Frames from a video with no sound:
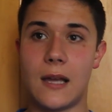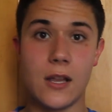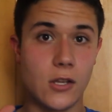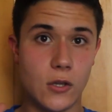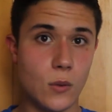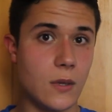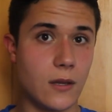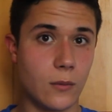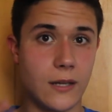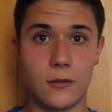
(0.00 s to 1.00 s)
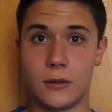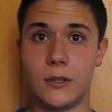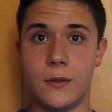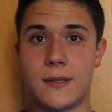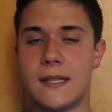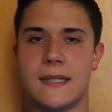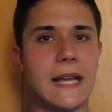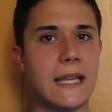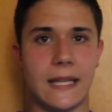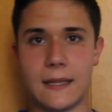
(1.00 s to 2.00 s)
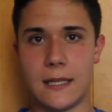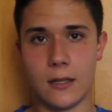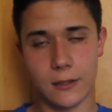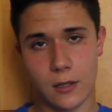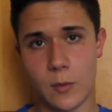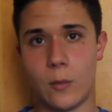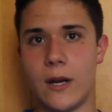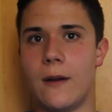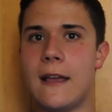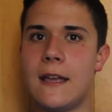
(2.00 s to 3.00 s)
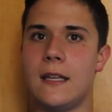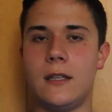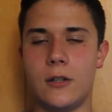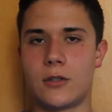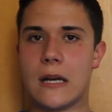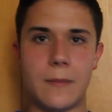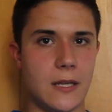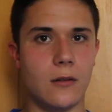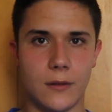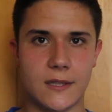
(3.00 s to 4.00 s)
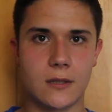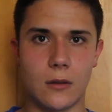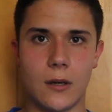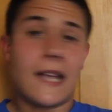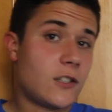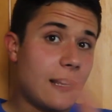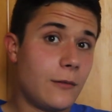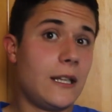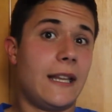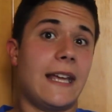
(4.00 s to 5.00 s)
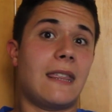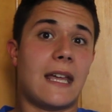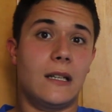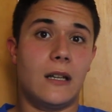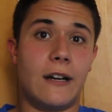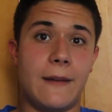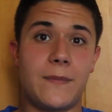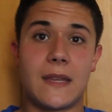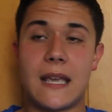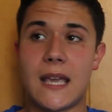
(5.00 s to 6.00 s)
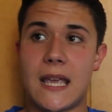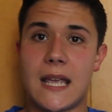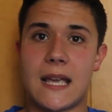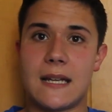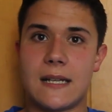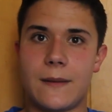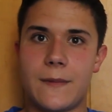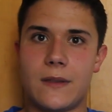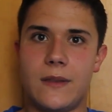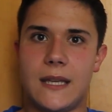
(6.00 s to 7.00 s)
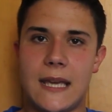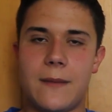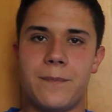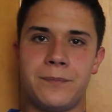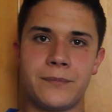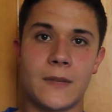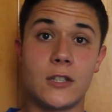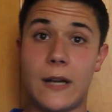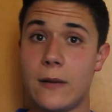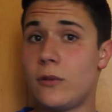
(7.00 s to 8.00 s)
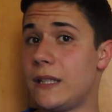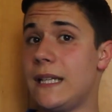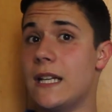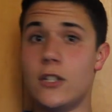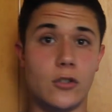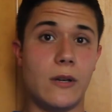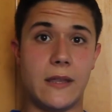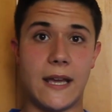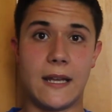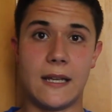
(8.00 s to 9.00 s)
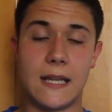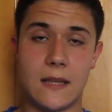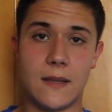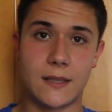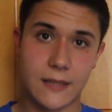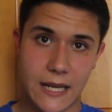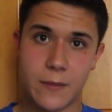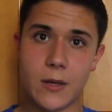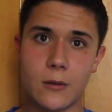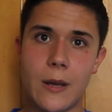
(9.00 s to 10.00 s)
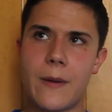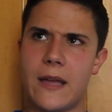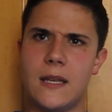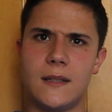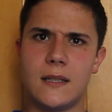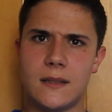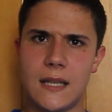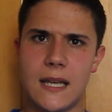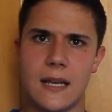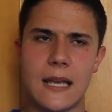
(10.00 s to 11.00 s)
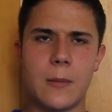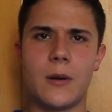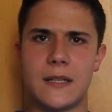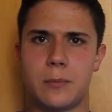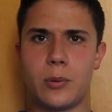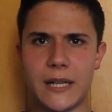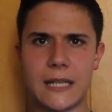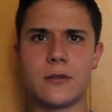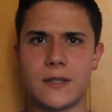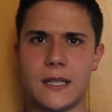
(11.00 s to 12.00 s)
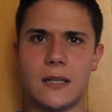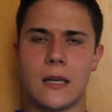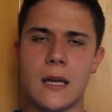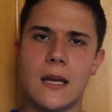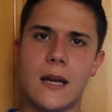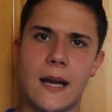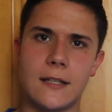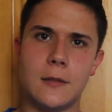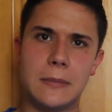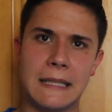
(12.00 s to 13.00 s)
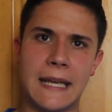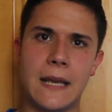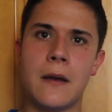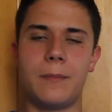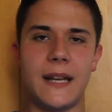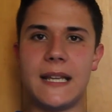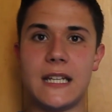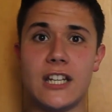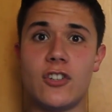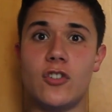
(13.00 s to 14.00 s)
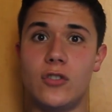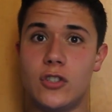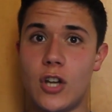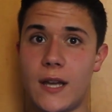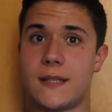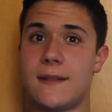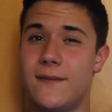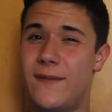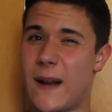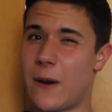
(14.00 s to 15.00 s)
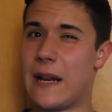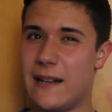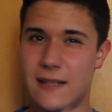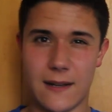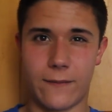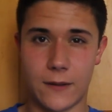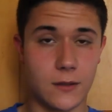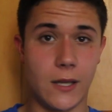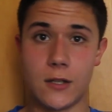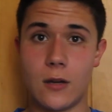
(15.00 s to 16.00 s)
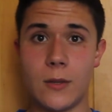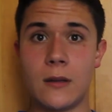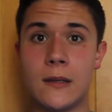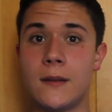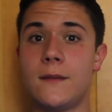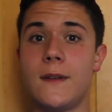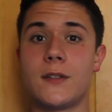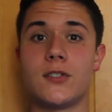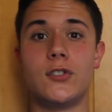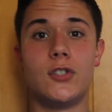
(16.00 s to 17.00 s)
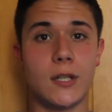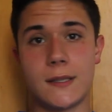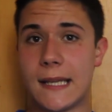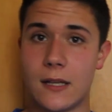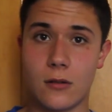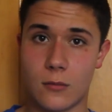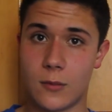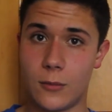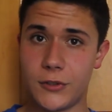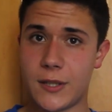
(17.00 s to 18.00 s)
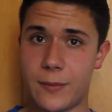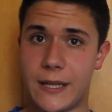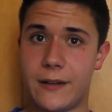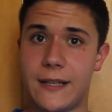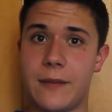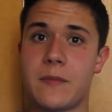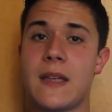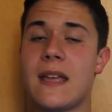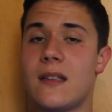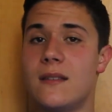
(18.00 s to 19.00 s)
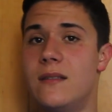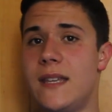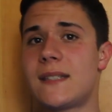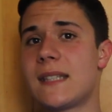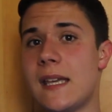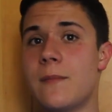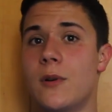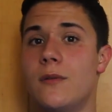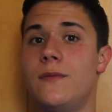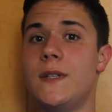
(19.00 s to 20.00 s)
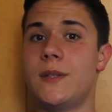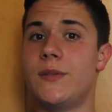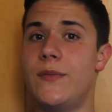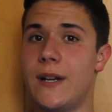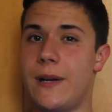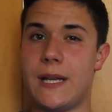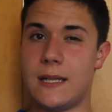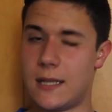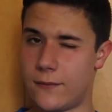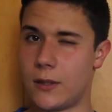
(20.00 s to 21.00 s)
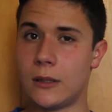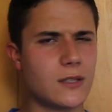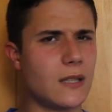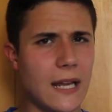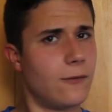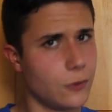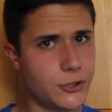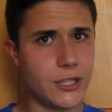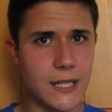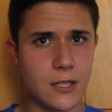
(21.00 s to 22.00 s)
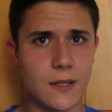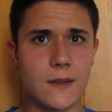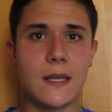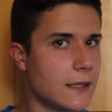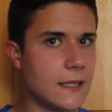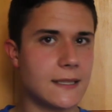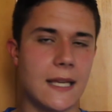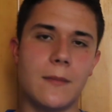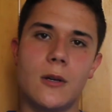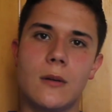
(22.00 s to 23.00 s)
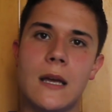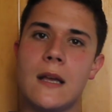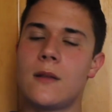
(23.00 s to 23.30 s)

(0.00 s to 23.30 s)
You either win or lose. It's not like the Automa where you're just trying to beat your own score. So I really like that a lot. And so I really enjoy that in this game mode. I think the game mode is pretty interesting to play, but is just very different. So the Automa feels just like a normal multiplayer game. This game mode feels very different. There's a lot of rule changes in this game mode.